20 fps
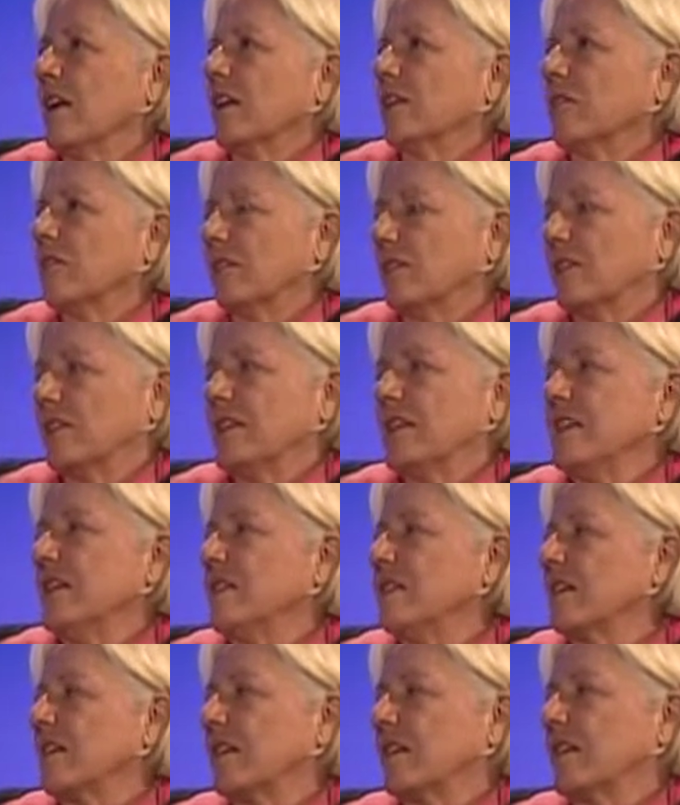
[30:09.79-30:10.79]
"Look,
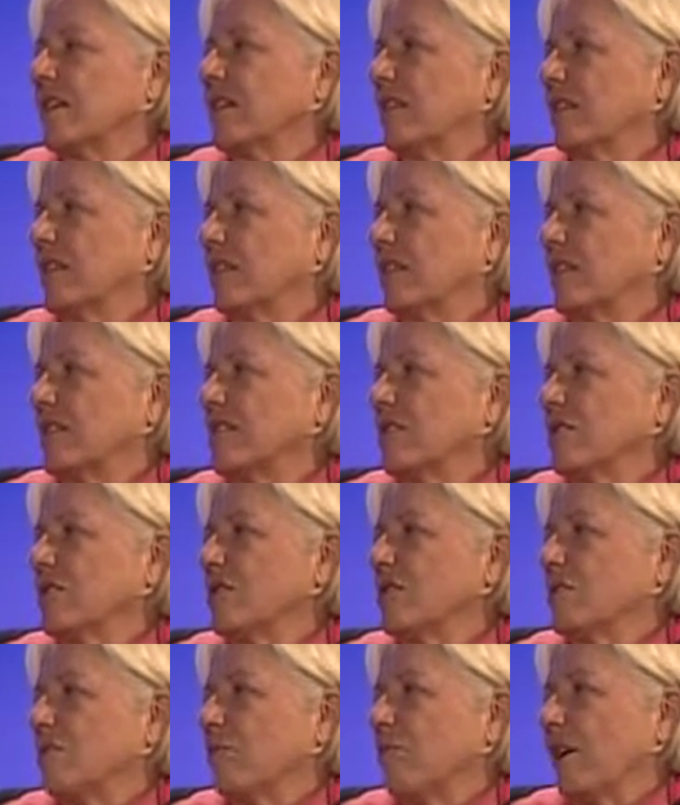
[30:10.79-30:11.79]
these
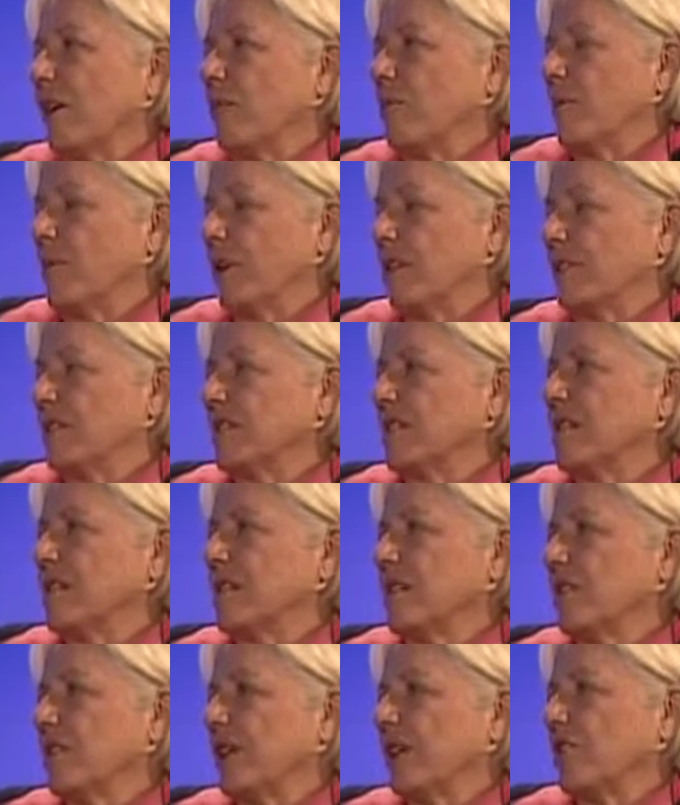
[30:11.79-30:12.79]
these right wingers,
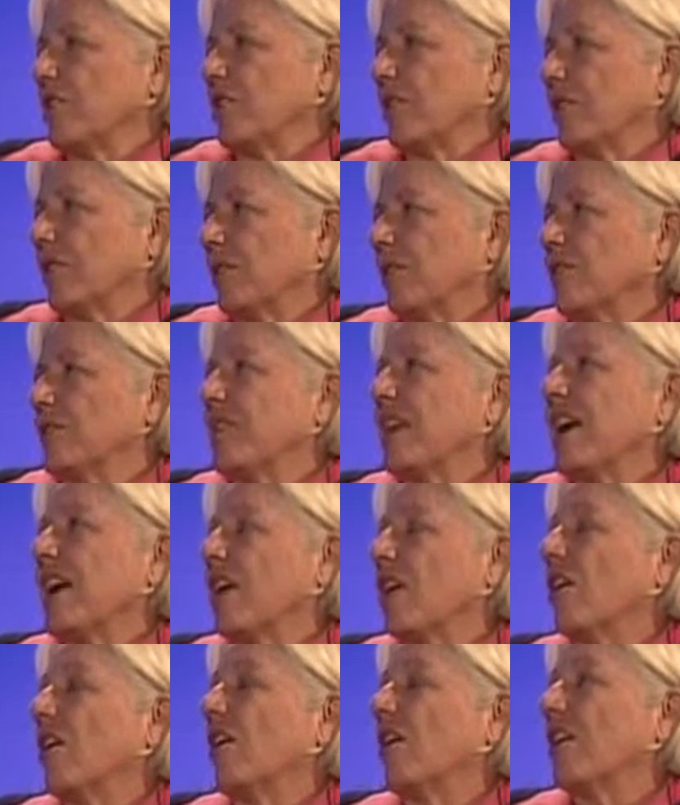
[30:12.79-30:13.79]
these evangelicals,
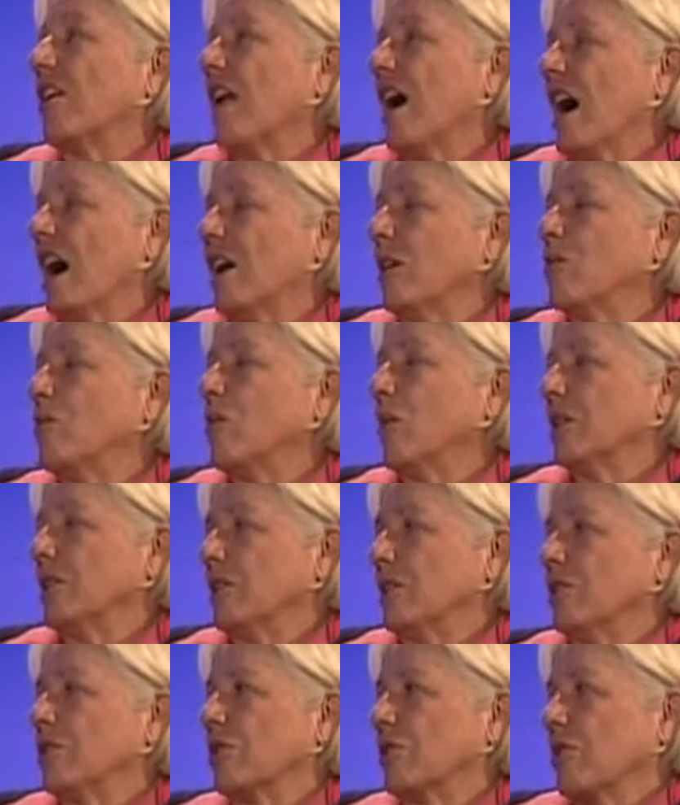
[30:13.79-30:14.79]
they are not
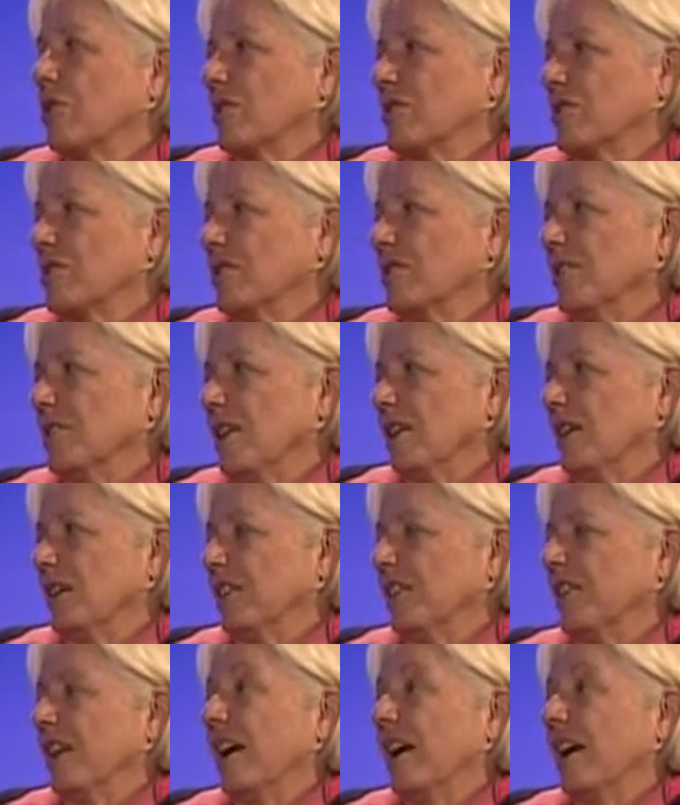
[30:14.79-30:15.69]
willing to cross the line.